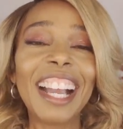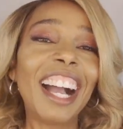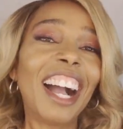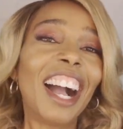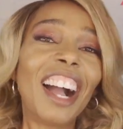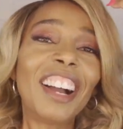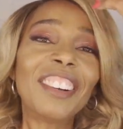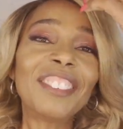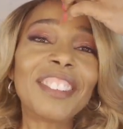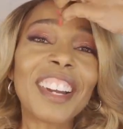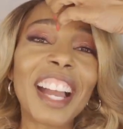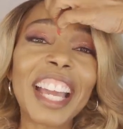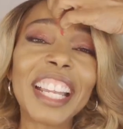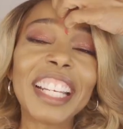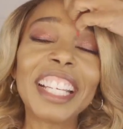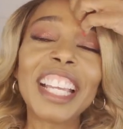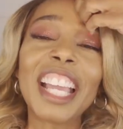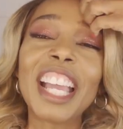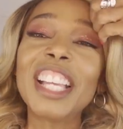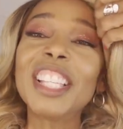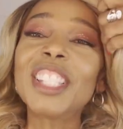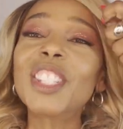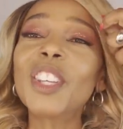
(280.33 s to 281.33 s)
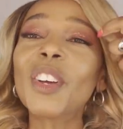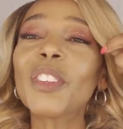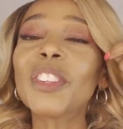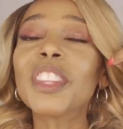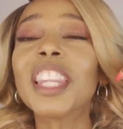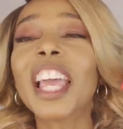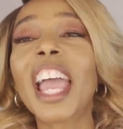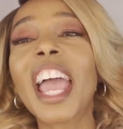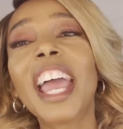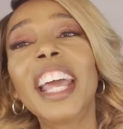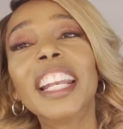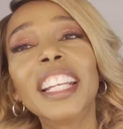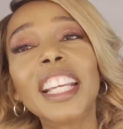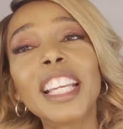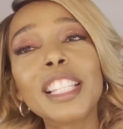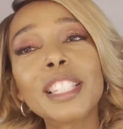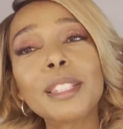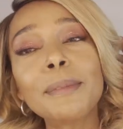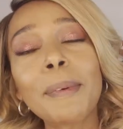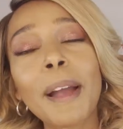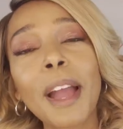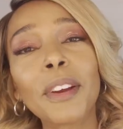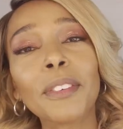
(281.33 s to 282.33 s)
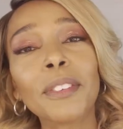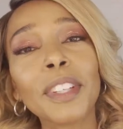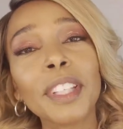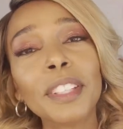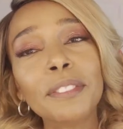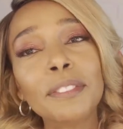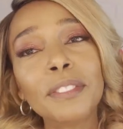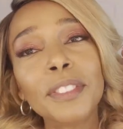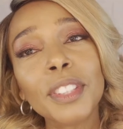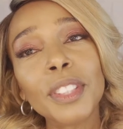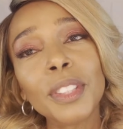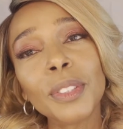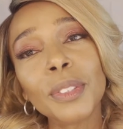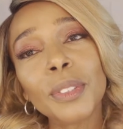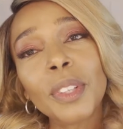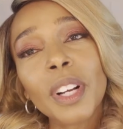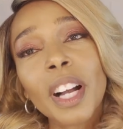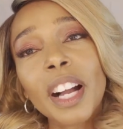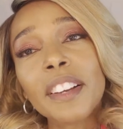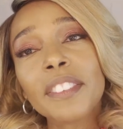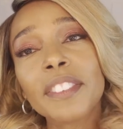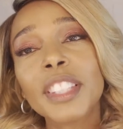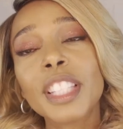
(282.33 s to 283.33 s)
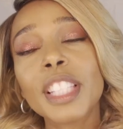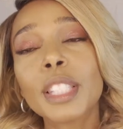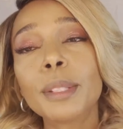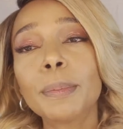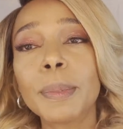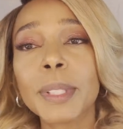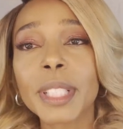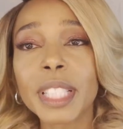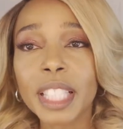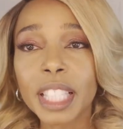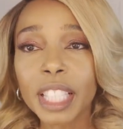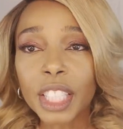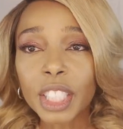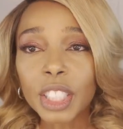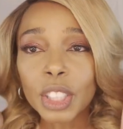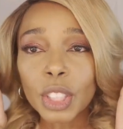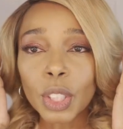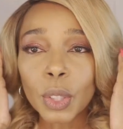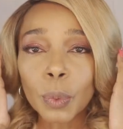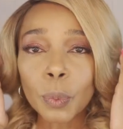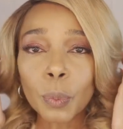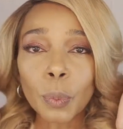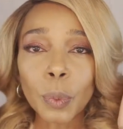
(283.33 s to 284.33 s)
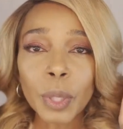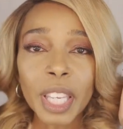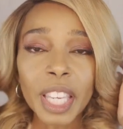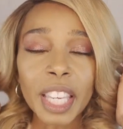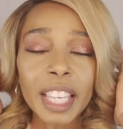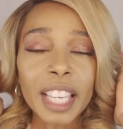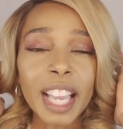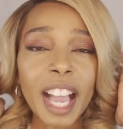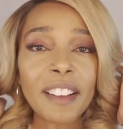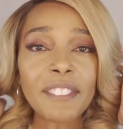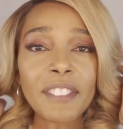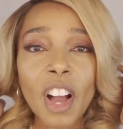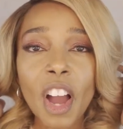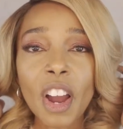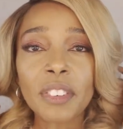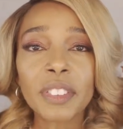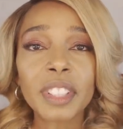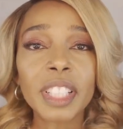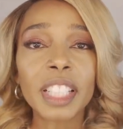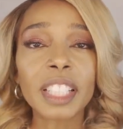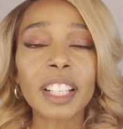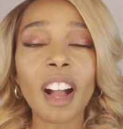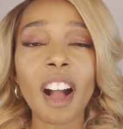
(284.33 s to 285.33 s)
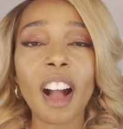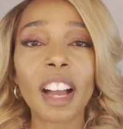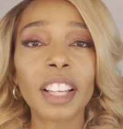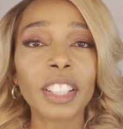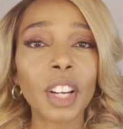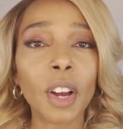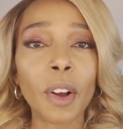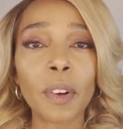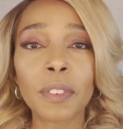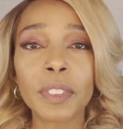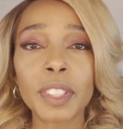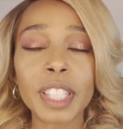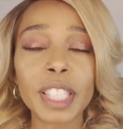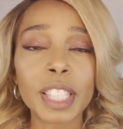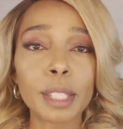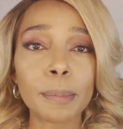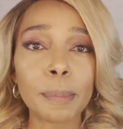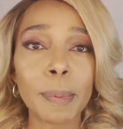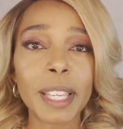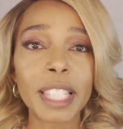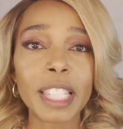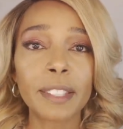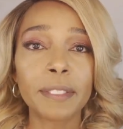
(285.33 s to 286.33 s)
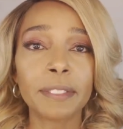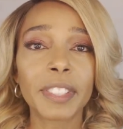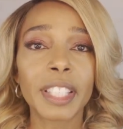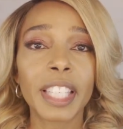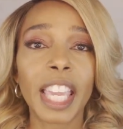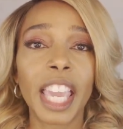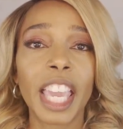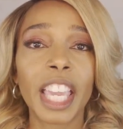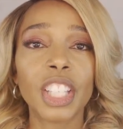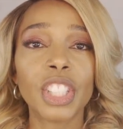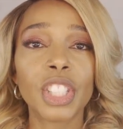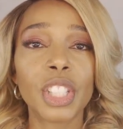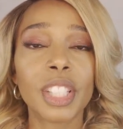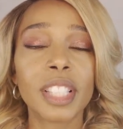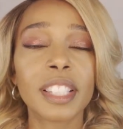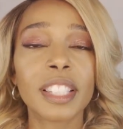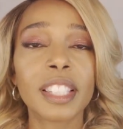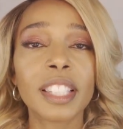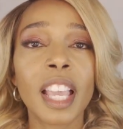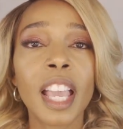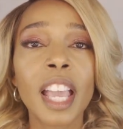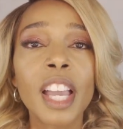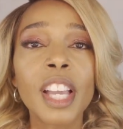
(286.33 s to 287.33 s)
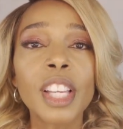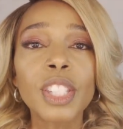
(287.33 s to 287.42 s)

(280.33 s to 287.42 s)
Alrighty, so that is my review of this particular wig. I've already gone over the specifications.